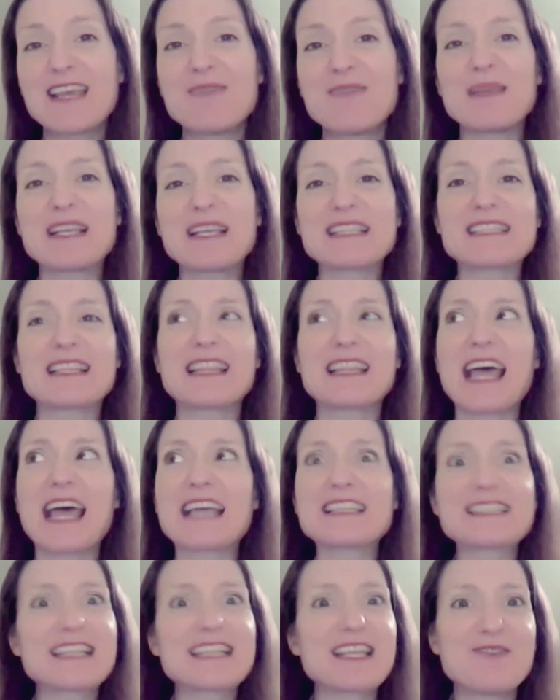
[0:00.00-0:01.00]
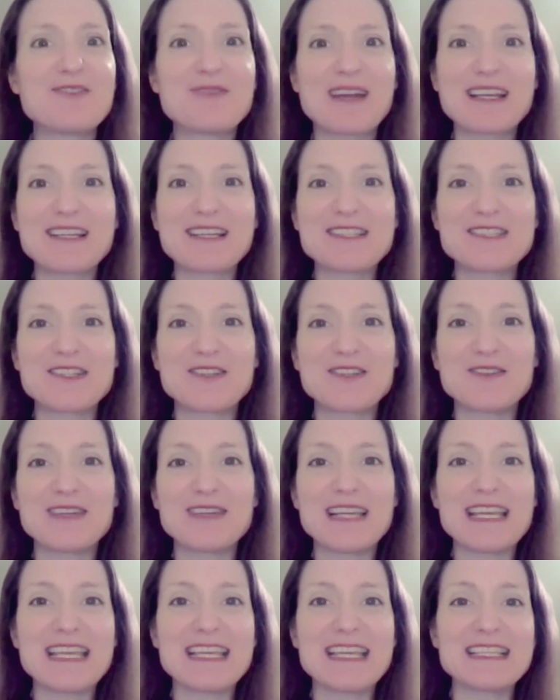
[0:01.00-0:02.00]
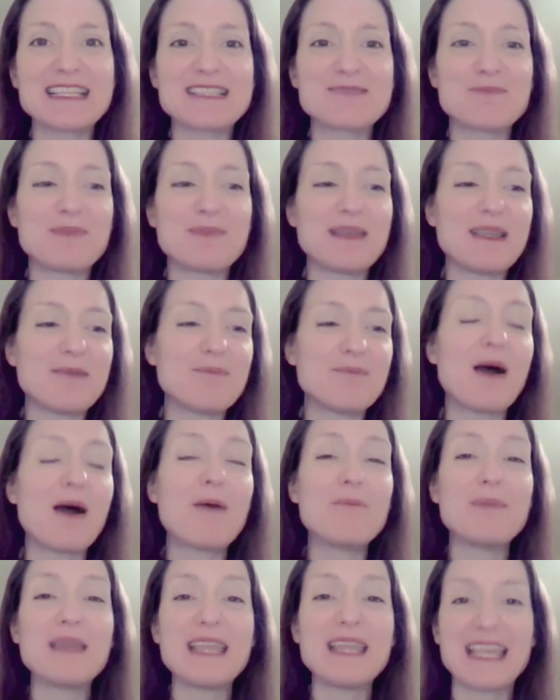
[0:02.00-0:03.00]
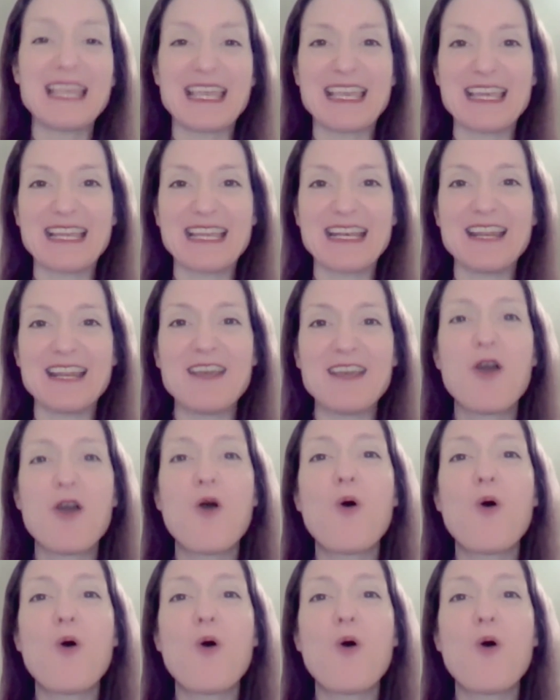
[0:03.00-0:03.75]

because the last thing you want to do is be pumping in